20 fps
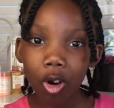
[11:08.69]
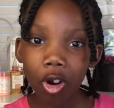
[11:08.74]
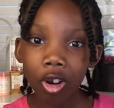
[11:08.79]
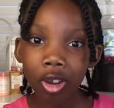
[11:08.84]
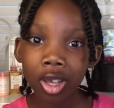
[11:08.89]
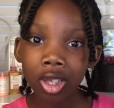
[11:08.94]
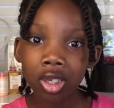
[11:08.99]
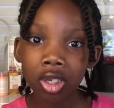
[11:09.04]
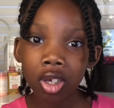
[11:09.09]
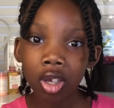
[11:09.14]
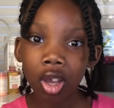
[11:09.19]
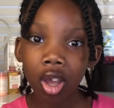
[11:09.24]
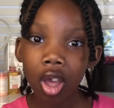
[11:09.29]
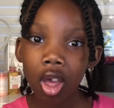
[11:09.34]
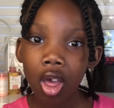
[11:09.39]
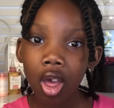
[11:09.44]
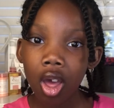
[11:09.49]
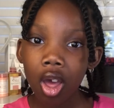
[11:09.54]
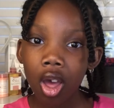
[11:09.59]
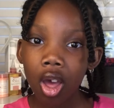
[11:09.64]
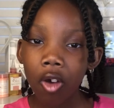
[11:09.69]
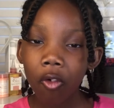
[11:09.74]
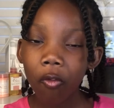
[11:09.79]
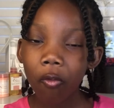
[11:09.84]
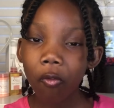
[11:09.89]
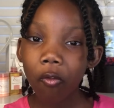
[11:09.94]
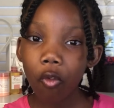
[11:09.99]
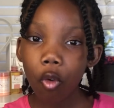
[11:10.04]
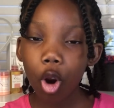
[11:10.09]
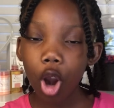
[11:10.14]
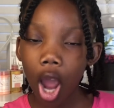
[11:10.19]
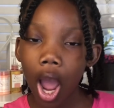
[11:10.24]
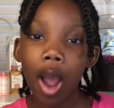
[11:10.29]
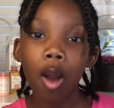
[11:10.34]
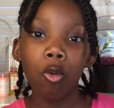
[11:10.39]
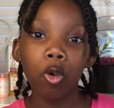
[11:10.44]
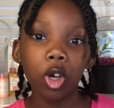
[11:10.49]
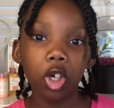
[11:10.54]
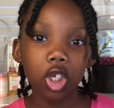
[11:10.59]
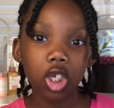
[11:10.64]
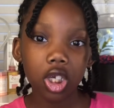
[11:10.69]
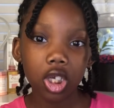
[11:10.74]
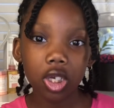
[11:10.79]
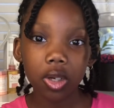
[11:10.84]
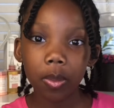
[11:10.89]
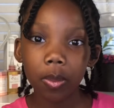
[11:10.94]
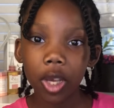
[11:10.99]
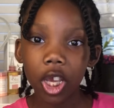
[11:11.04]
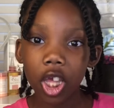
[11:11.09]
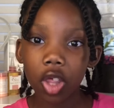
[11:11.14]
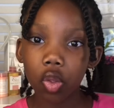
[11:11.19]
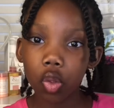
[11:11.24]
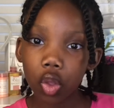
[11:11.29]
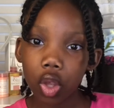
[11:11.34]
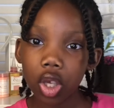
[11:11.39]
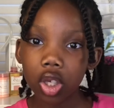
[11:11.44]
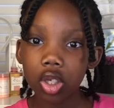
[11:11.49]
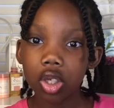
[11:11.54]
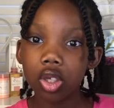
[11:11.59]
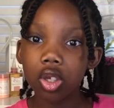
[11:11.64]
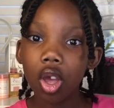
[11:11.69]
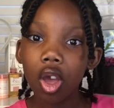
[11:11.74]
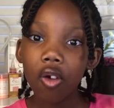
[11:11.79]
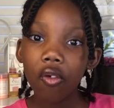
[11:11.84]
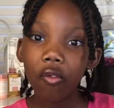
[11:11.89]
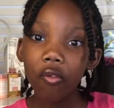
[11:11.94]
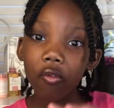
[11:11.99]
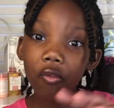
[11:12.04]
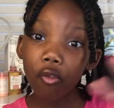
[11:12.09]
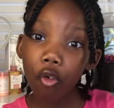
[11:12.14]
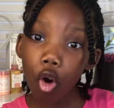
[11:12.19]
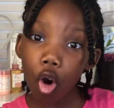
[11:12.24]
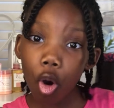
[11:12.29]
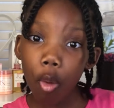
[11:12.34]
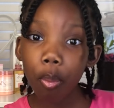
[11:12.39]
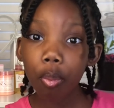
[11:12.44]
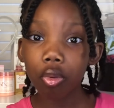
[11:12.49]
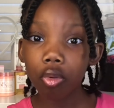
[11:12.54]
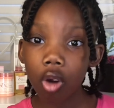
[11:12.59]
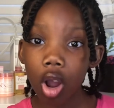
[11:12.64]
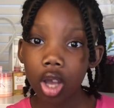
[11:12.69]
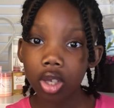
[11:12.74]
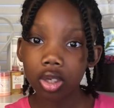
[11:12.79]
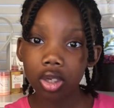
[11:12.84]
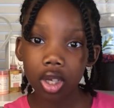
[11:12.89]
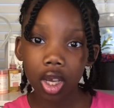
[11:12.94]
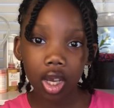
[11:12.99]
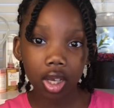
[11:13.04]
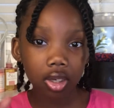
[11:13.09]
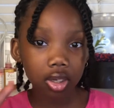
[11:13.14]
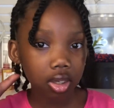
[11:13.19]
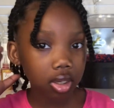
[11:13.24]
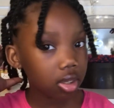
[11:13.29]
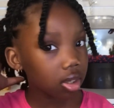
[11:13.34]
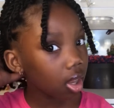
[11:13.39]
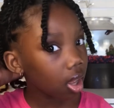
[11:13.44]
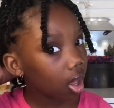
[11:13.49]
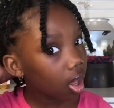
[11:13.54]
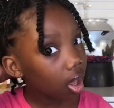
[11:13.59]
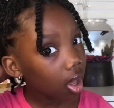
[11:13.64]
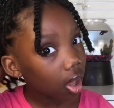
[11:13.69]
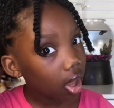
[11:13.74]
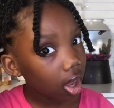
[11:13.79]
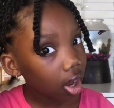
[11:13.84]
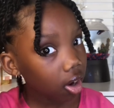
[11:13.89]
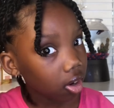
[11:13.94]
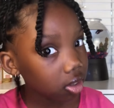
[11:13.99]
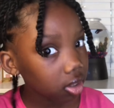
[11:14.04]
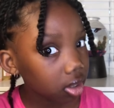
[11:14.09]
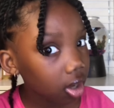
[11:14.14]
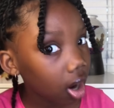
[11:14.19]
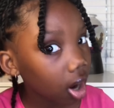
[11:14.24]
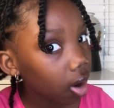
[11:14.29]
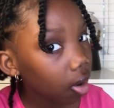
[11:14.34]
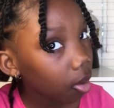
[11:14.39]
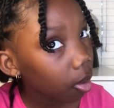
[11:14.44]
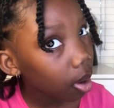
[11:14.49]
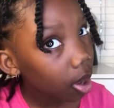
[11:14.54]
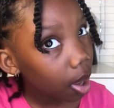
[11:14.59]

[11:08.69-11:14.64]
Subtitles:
It took 4 hours to make this full process hairstyle.